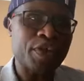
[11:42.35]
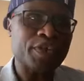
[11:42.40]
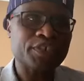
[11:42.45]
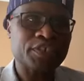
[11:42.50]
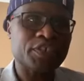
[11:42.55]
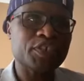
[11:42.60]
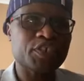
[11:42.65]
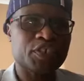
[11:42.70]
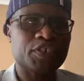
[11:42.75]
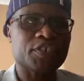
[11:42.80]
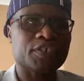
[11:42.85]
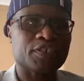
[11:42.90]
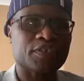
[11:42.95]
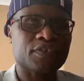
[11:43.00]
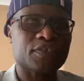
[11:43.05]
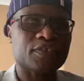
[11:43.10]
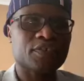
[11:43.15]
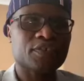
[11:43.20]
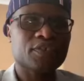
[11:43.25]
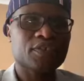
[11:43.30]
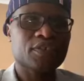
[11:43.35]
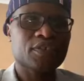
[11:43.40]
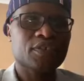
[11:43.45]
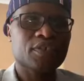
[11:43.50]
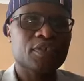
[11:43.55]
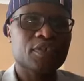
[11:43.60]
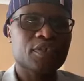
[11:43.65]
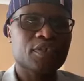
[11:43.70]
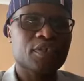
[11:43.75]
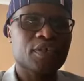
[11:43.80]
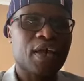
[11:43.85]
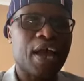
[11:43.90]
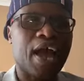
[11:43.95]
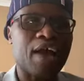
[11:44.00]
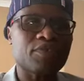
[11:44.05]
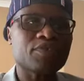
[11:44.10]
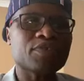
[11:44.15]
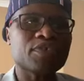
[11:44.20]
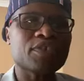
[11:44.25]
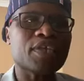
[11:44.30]
practitioners
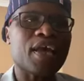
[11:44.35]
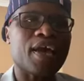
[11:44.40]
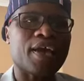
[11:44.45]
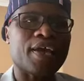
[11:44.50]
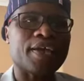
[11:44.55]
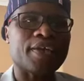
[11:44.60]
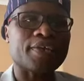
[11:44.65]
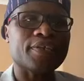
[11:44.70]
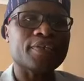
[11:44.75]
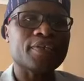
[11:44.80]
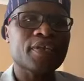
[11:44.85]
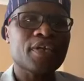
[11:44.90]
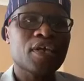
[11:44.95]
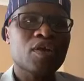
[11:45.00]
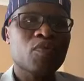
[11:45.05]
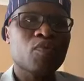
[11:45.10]
outside.